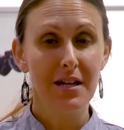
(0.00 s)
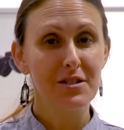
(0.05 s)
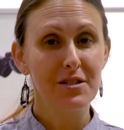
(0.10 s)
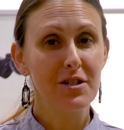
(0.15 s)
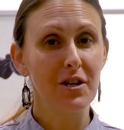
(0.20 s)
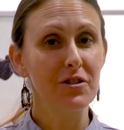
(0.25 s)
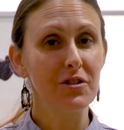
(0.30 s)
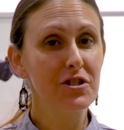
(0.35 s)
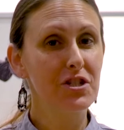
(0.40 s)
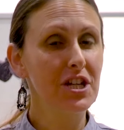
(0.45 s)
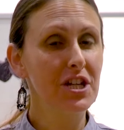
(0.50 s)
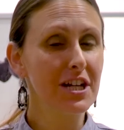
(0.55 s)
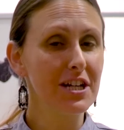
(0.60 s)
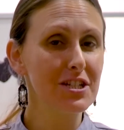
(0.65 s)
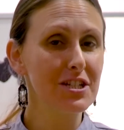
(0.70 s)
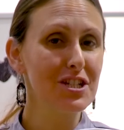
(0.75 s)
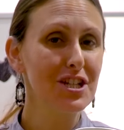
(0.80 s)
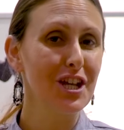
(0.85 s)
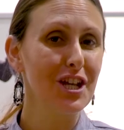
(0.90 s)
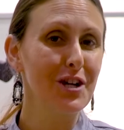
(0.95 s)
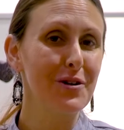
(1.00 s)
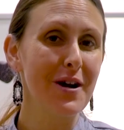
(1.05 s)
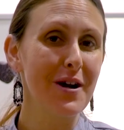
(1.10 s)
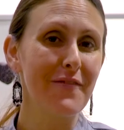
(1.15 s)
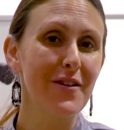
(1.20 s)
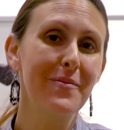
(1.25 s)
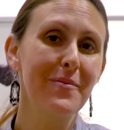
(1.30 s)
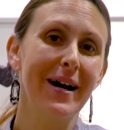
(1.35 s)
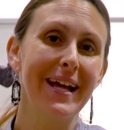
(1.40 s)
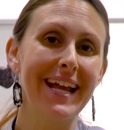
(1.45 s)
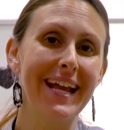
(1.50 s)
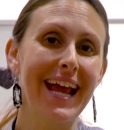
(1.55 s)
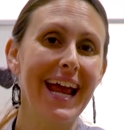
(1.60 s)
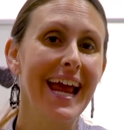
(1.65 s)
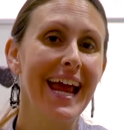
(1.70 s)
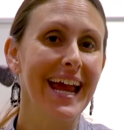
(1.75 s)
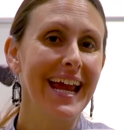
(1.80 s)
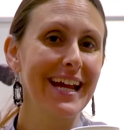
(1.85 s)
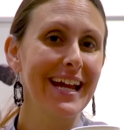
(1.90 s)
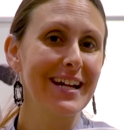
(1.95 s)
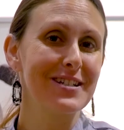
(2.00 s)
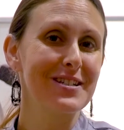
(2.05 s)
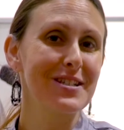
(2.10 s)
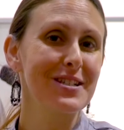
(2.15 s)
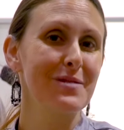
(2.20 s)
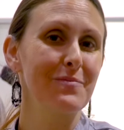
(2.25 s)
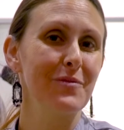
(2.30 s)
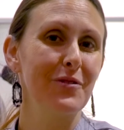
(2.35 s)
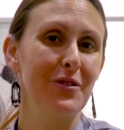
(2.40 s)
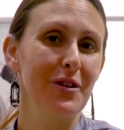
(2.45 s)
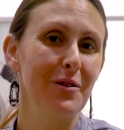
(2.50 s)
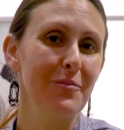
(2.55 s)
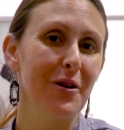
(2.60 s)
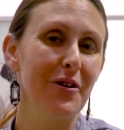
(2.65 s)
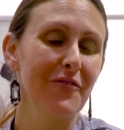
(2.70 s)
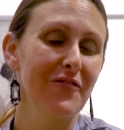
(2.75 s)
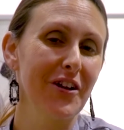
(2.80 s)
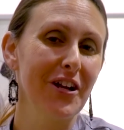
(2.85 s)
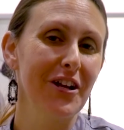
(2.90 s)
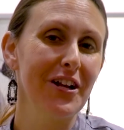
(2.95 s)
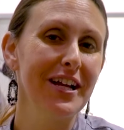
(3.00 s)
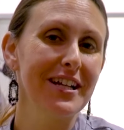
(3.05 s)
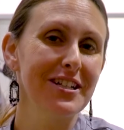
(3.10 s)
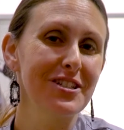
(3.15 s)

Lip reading: So cheers to you, everybody. Here's a smoothie bowl for you to